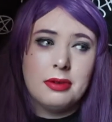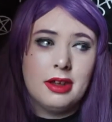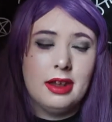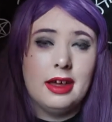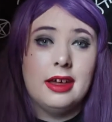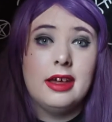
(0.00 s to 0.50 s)

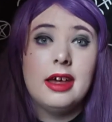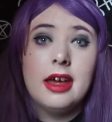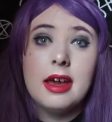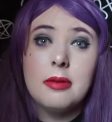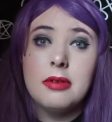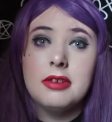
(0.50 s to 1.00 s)
but like
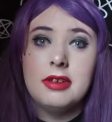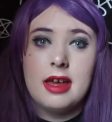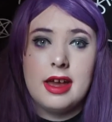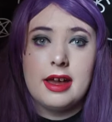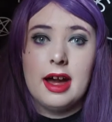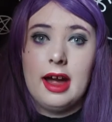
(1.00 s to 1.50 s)
it would
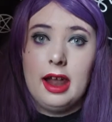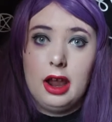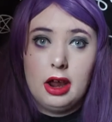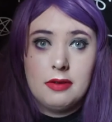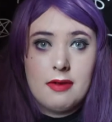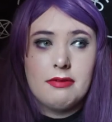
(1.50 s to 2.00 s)
take a
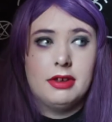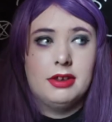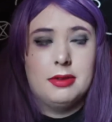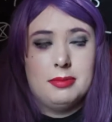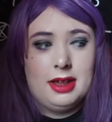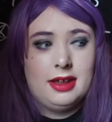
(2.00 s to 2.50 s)
lot of effort
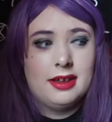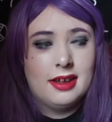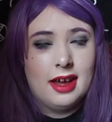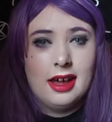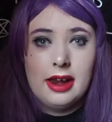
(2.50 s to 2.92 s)
to make,